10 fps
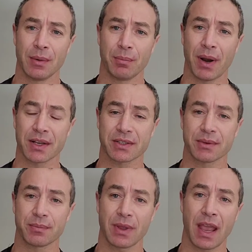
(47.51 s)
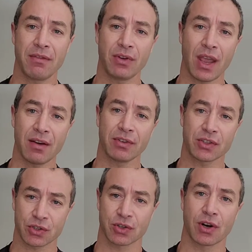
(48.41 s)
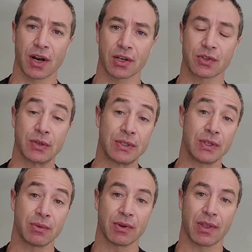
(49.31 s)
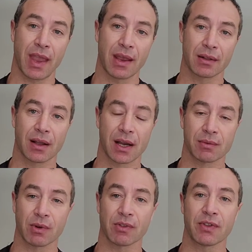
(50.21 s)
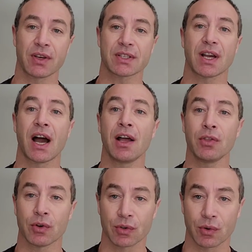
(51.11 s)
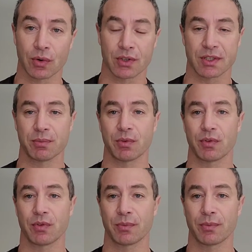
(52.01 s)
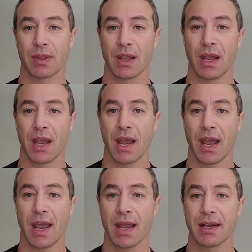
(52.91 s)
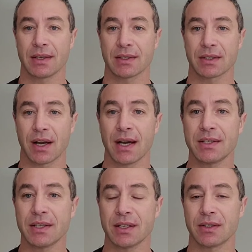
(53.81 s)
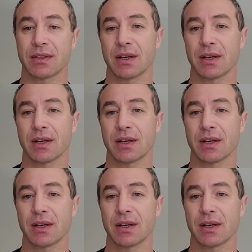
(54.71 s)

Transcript: But have you ever tried to deal with airline when things are not going smooth? And I did.